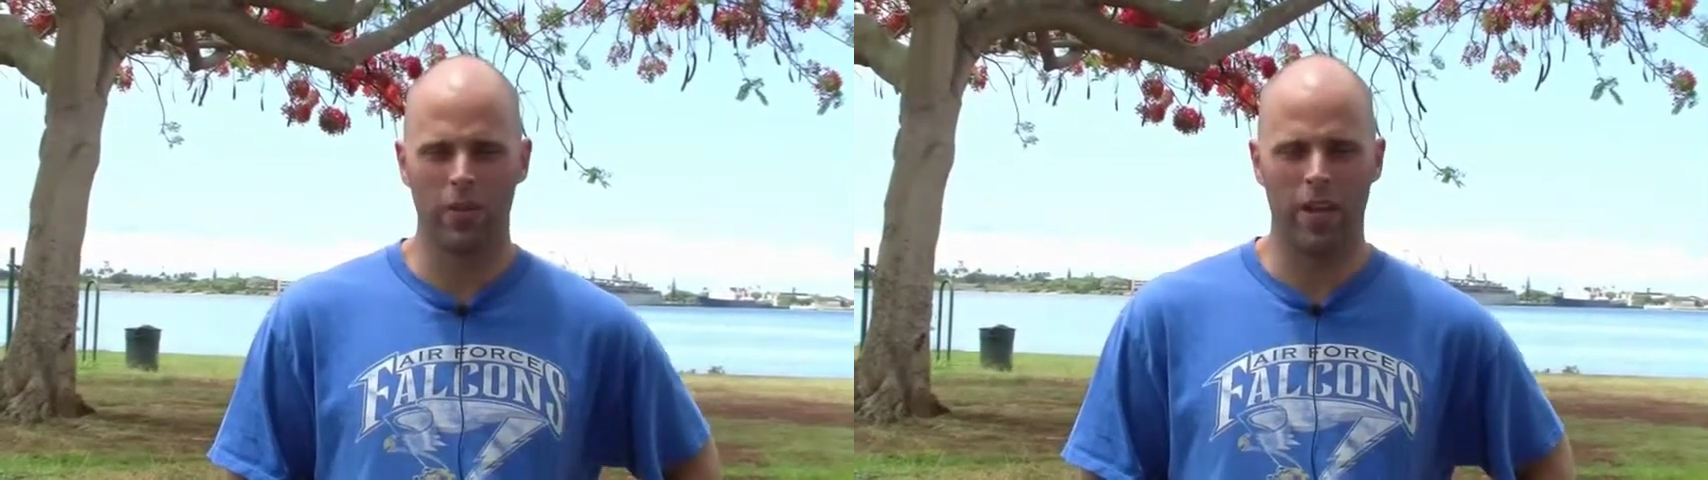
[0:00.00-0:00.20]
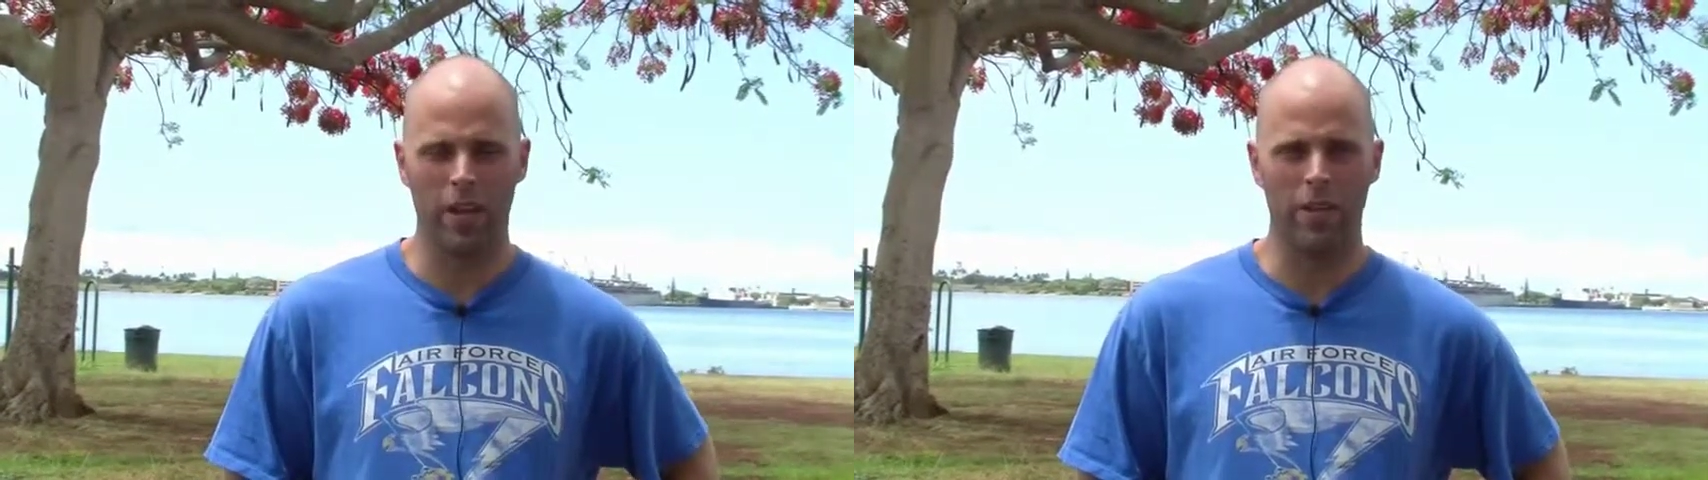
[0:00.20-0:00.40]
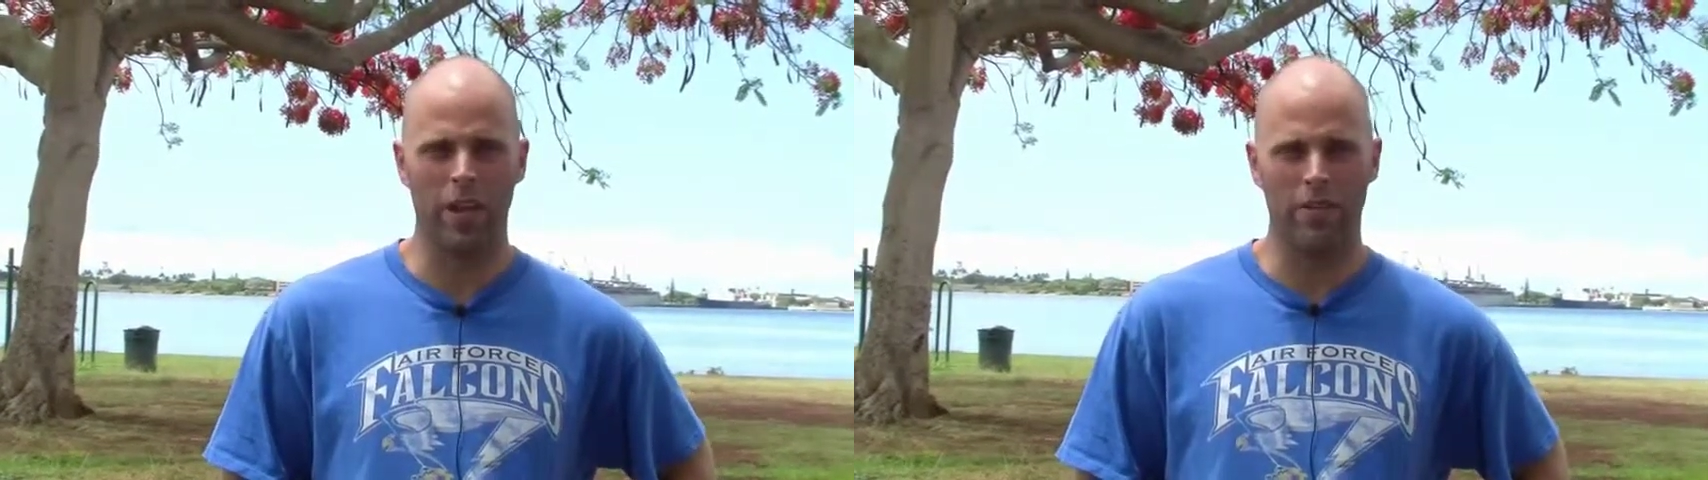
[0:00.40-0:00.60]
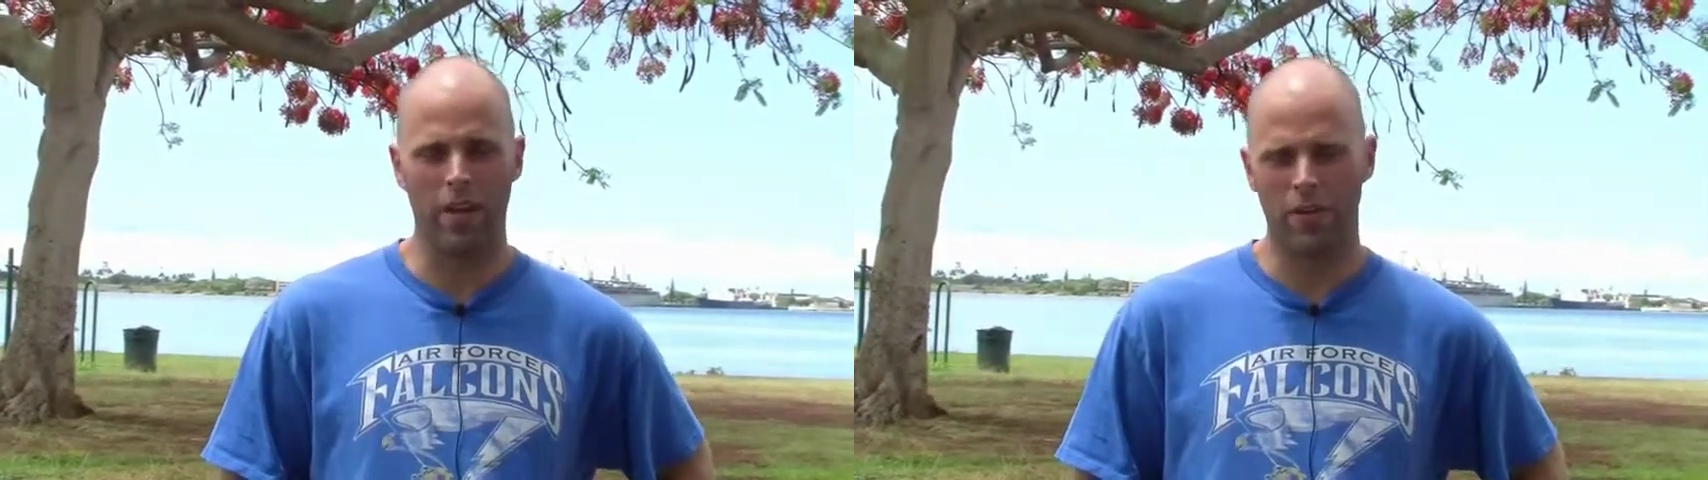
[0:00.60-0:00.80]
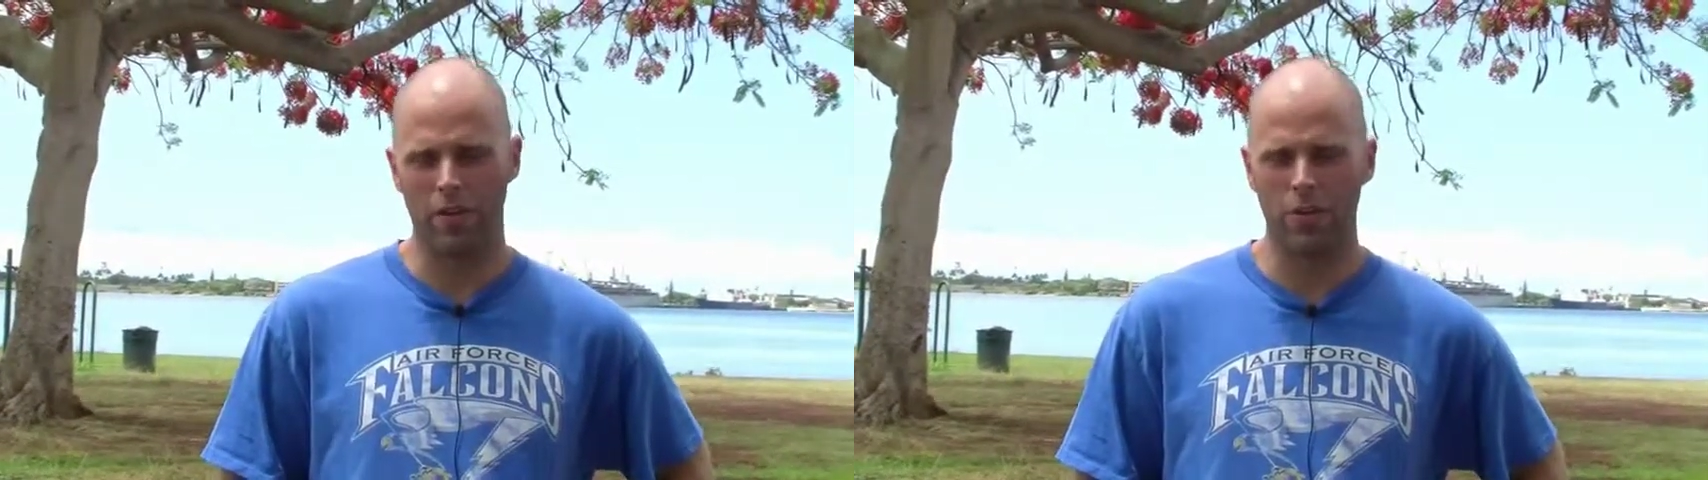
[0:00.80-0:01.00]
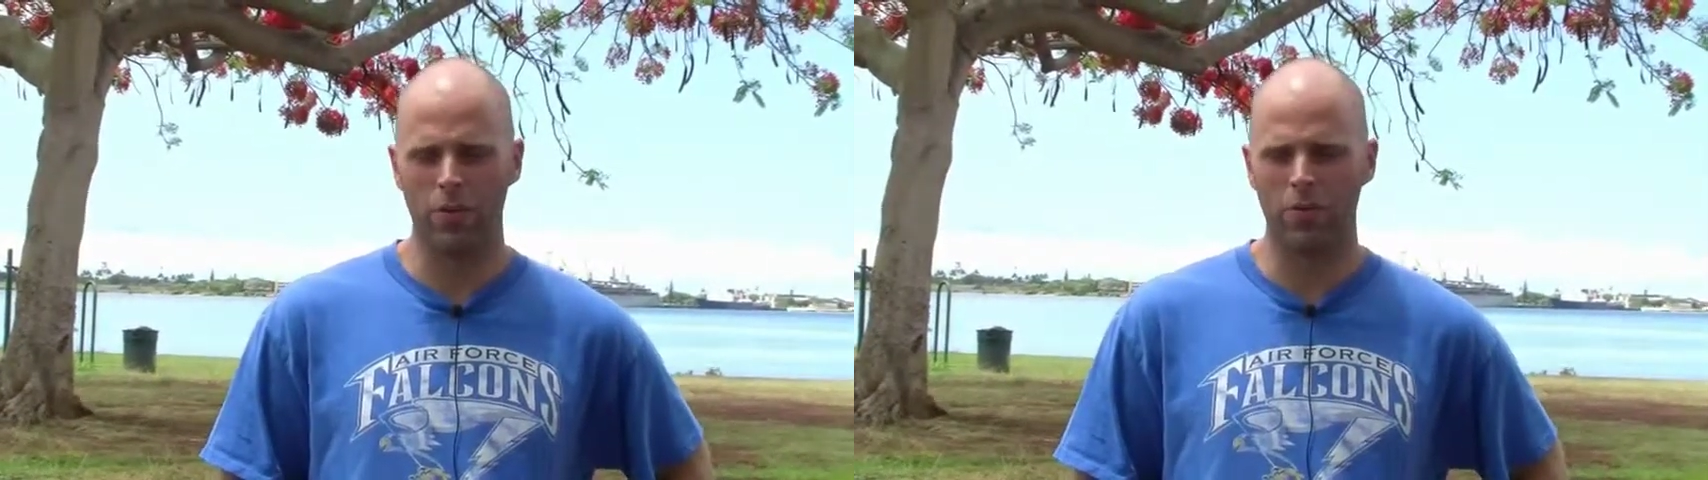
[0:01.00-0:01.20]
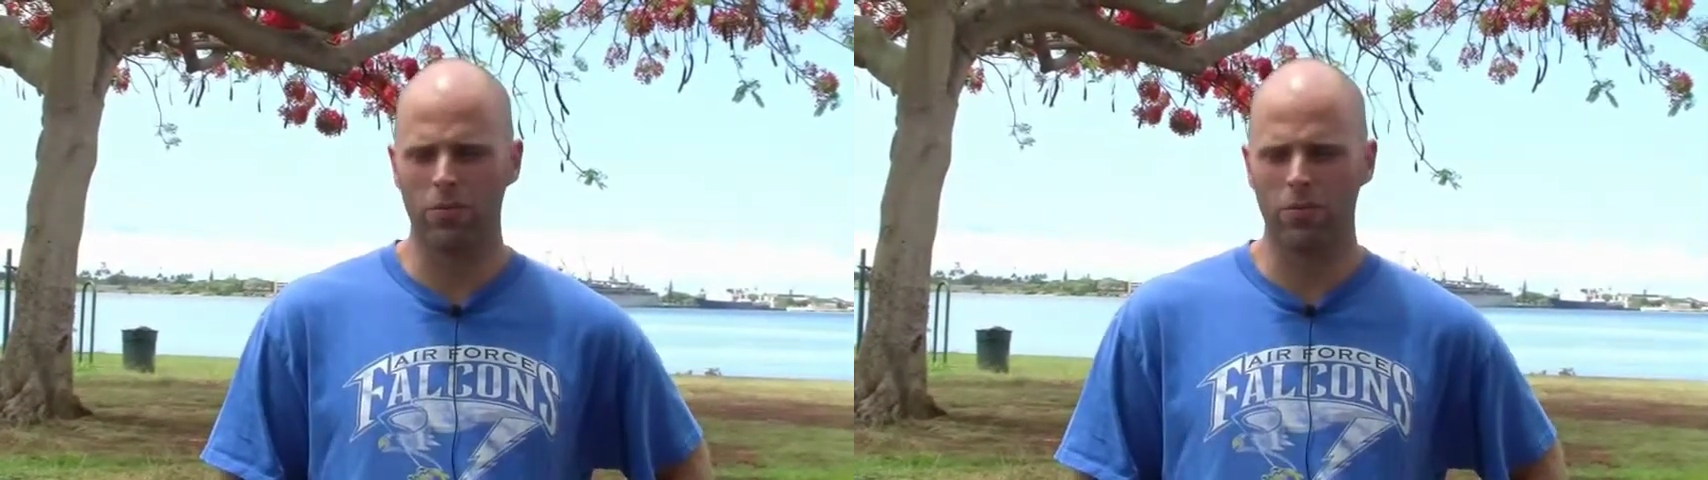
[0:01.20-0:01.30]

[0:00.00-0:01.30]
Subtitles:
and if I do